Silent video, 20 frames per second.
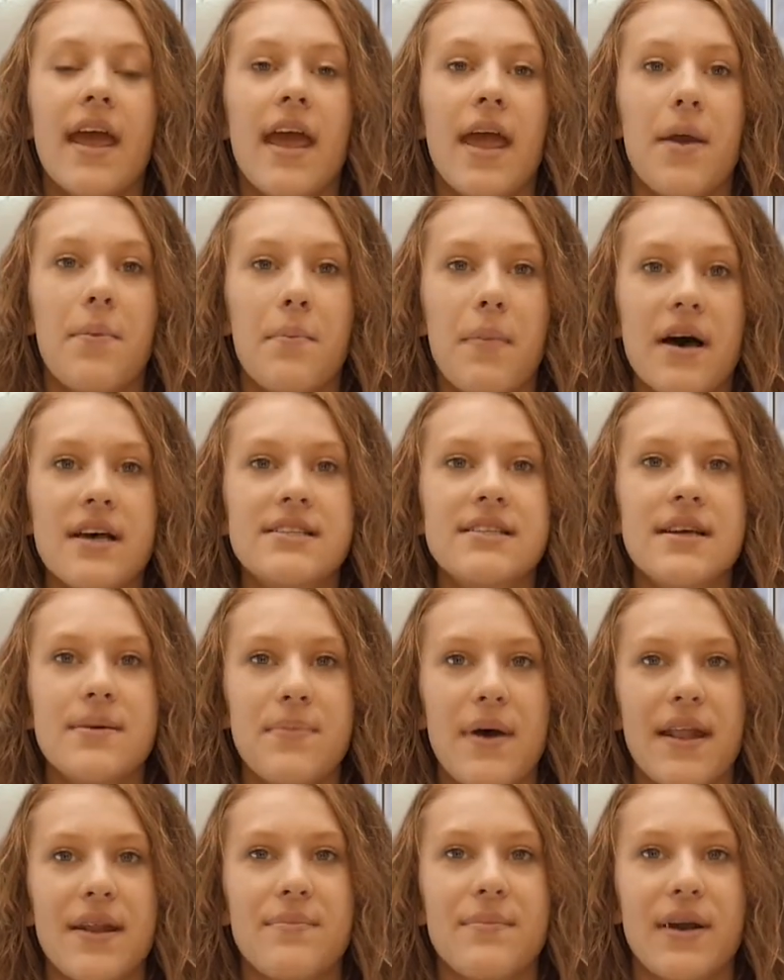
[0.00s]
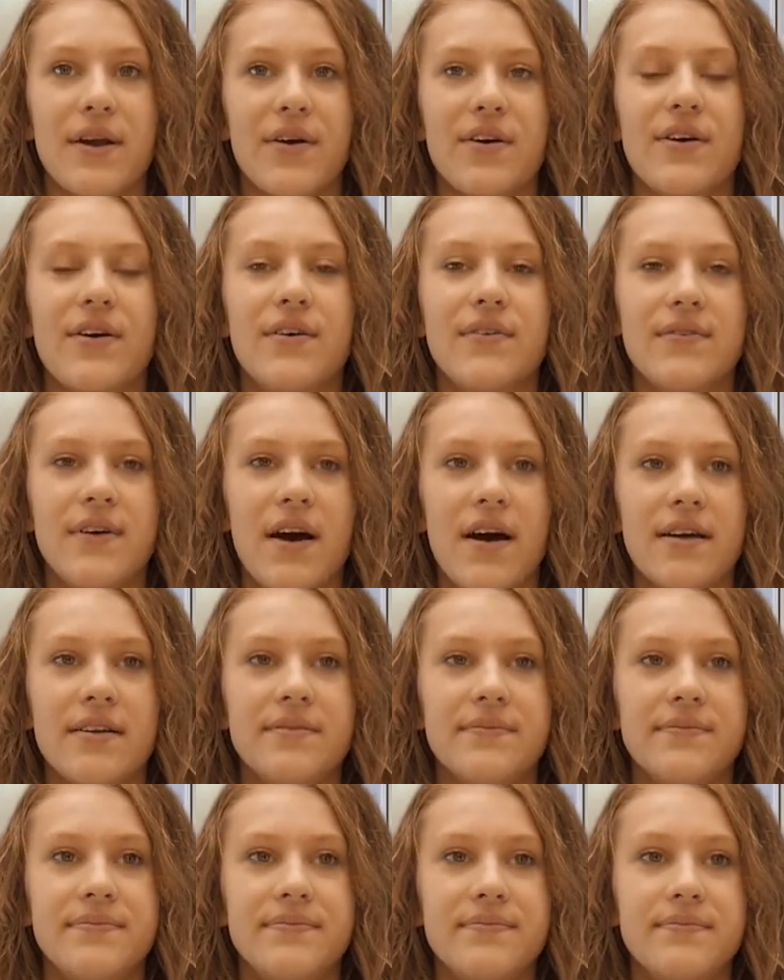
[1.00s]
It must have been a miracle of God.
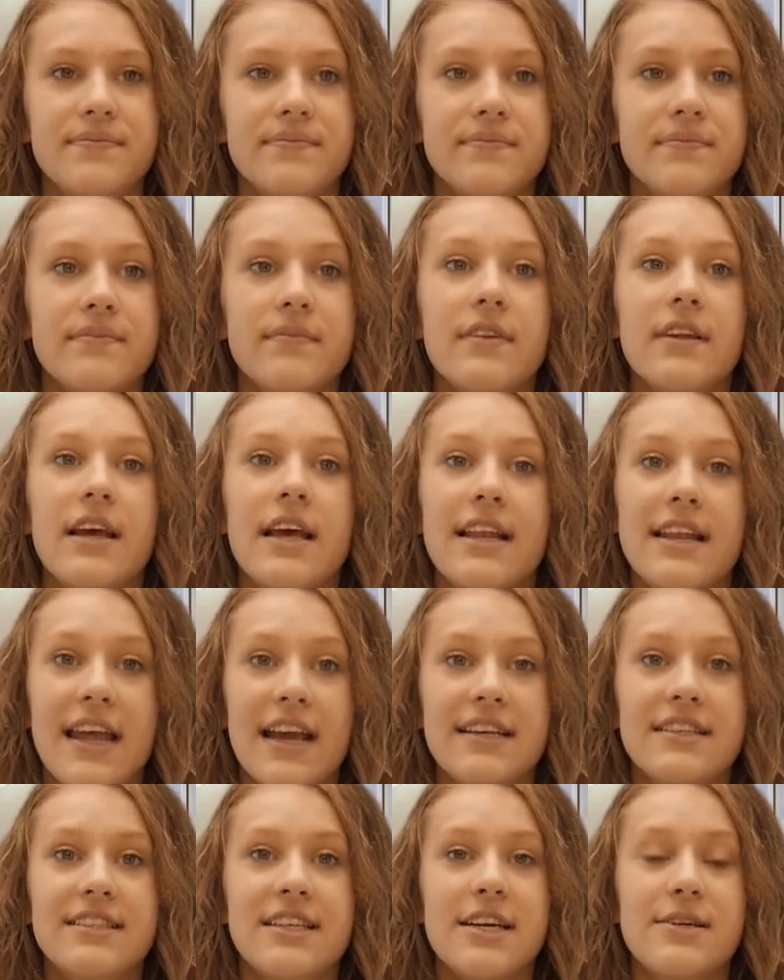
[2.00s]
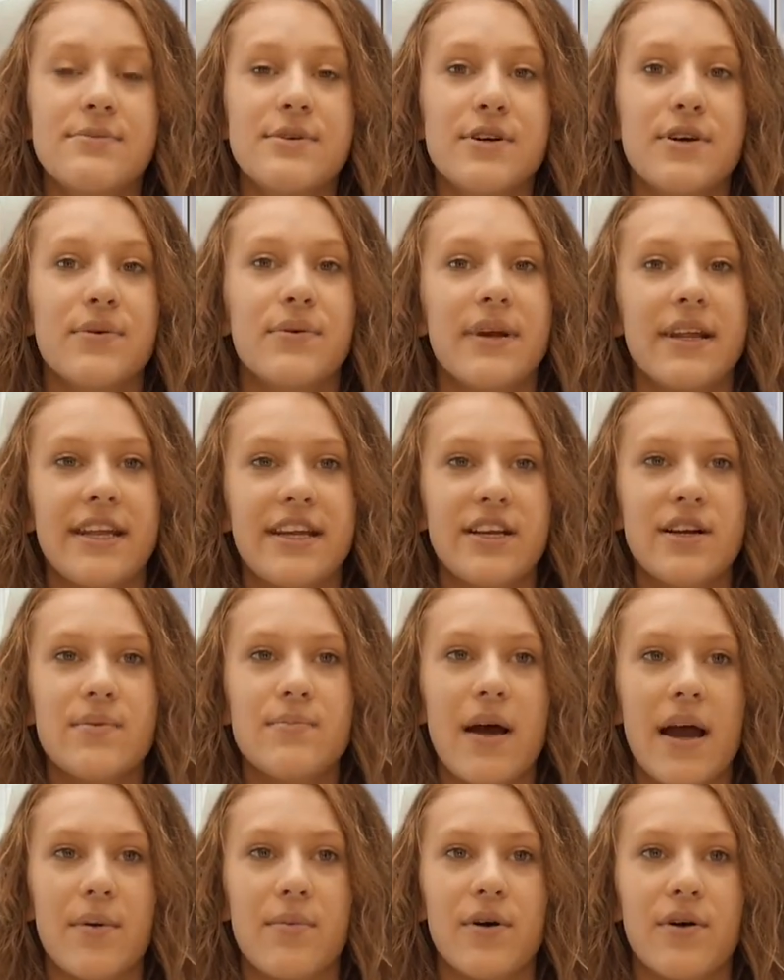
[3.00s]
Next time you're reading your
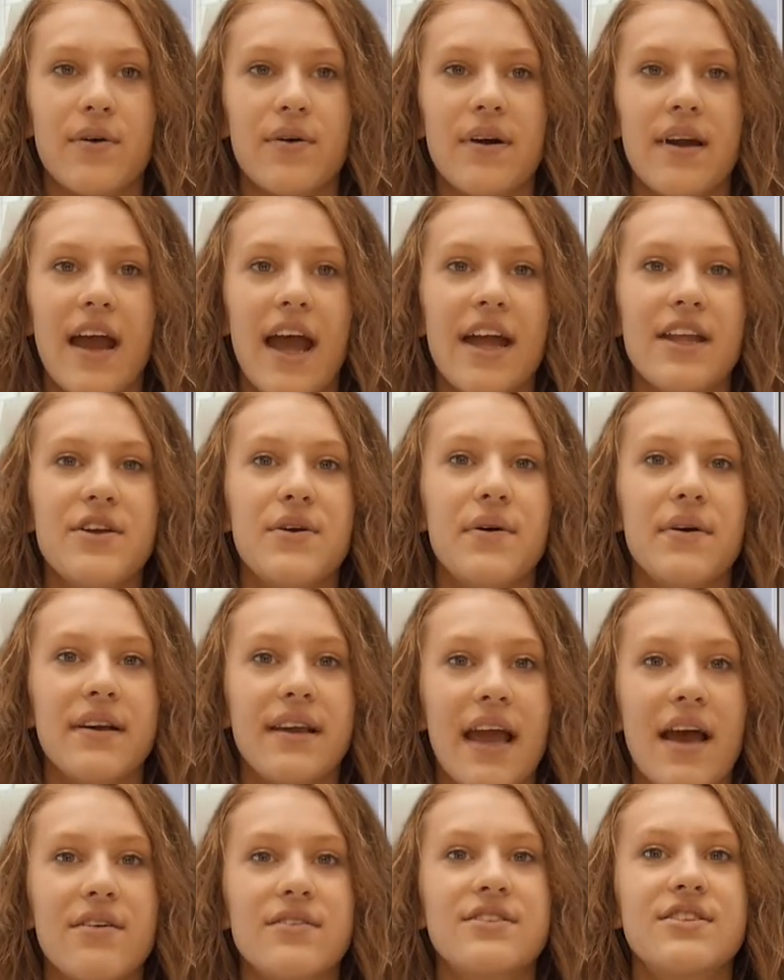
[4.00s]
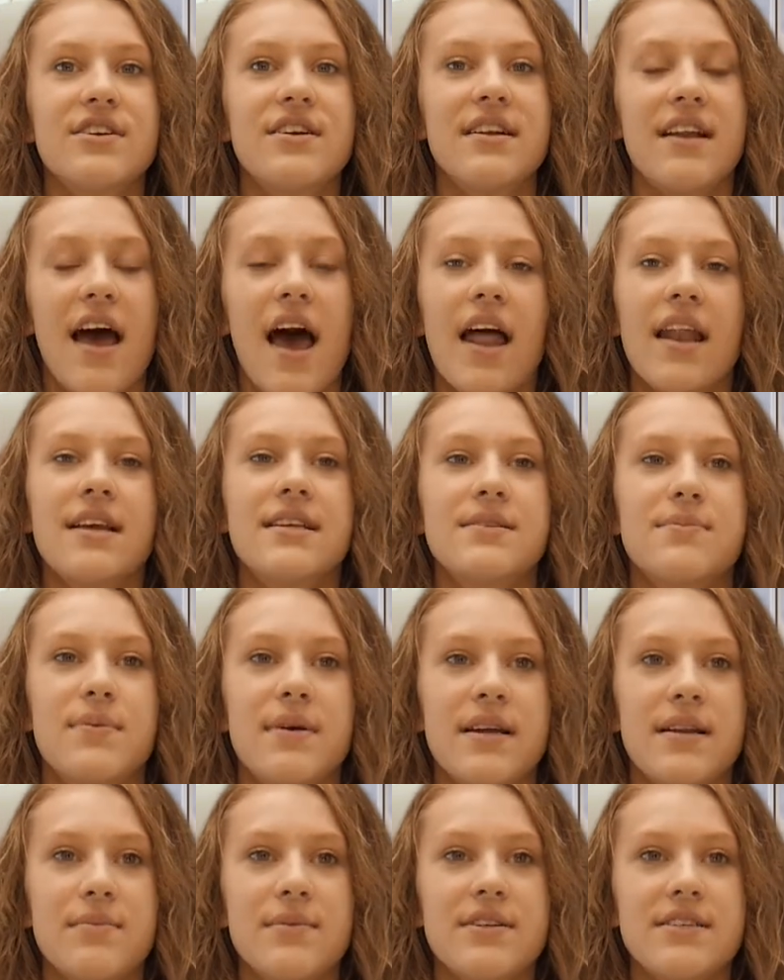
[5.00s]
Bible and you encounter an
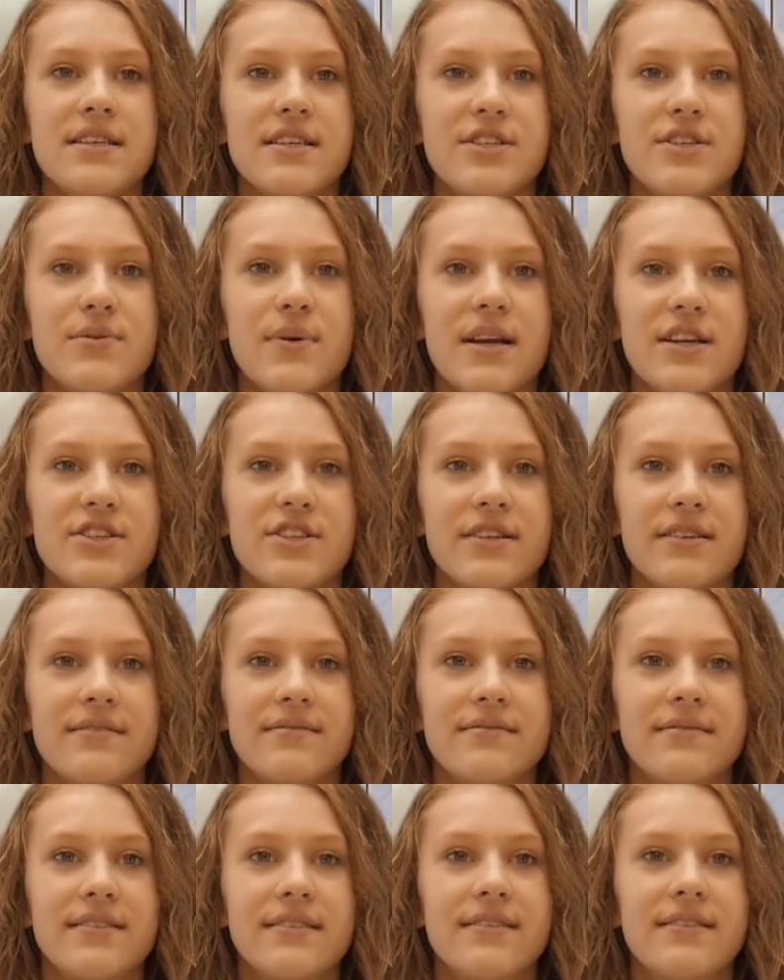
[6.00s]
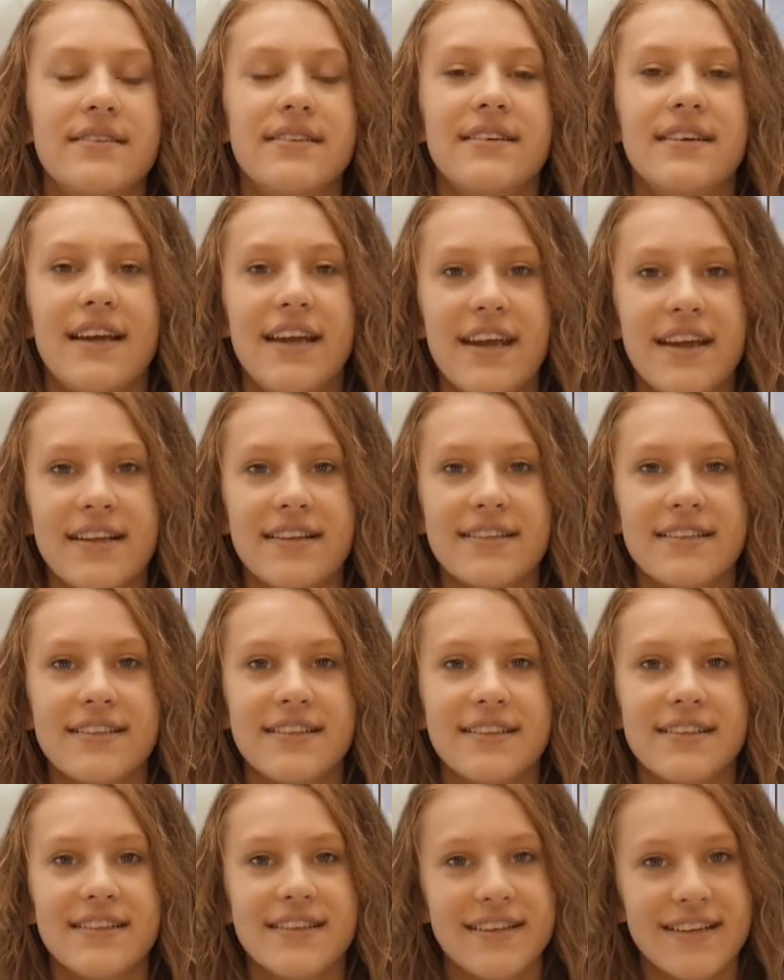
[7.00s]
unexplainable situation, it
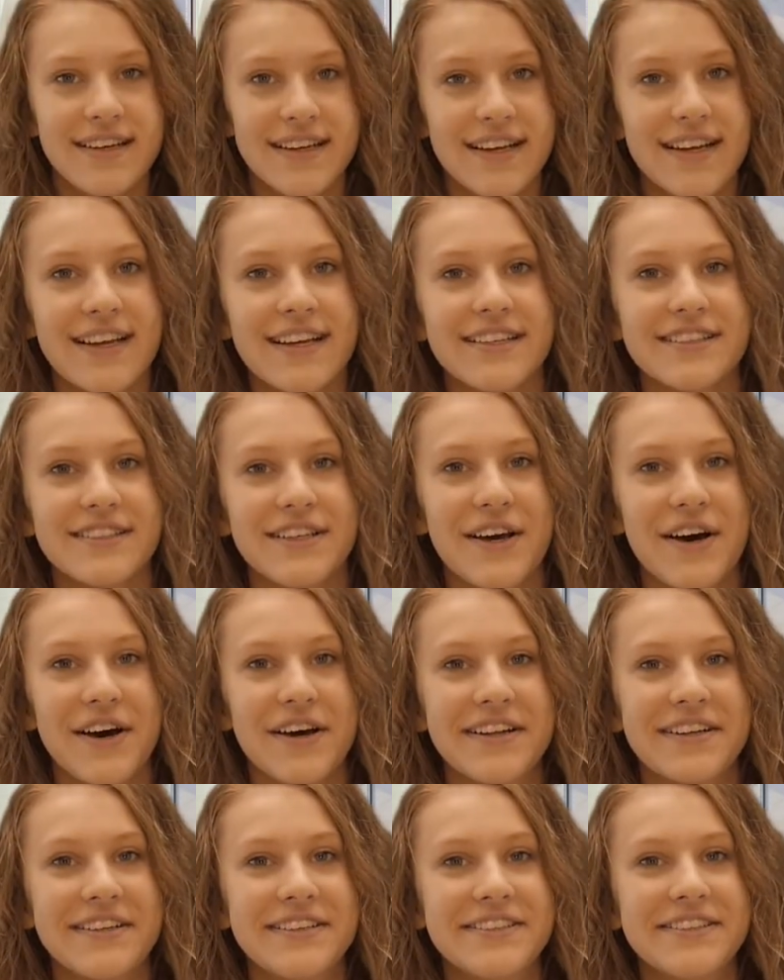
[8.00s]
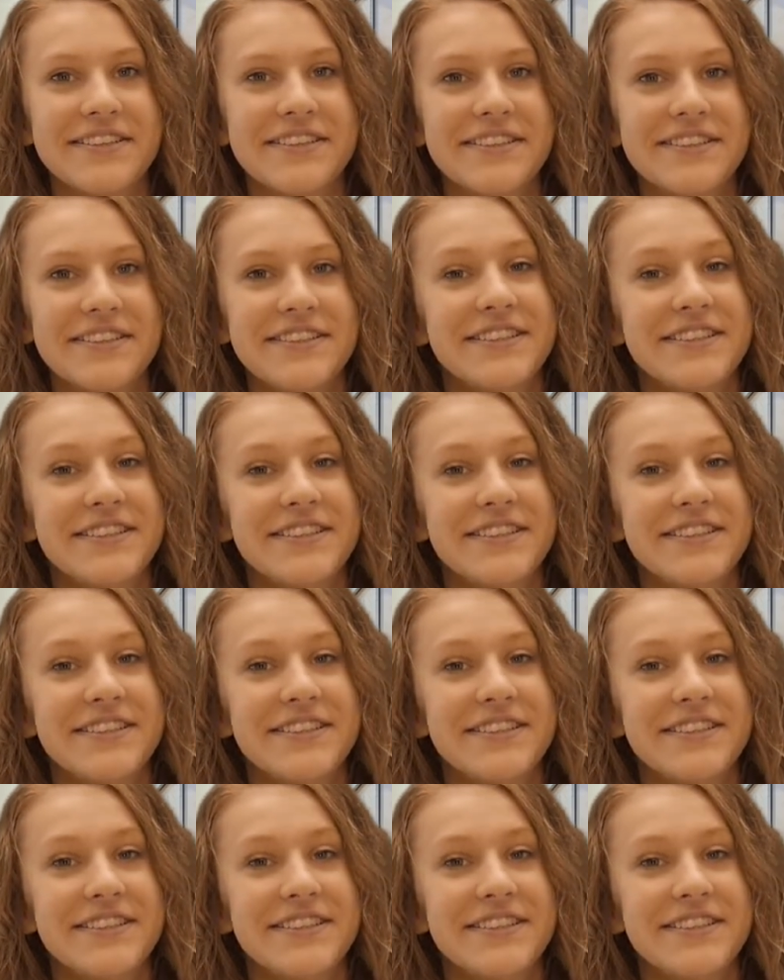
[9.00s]
is God.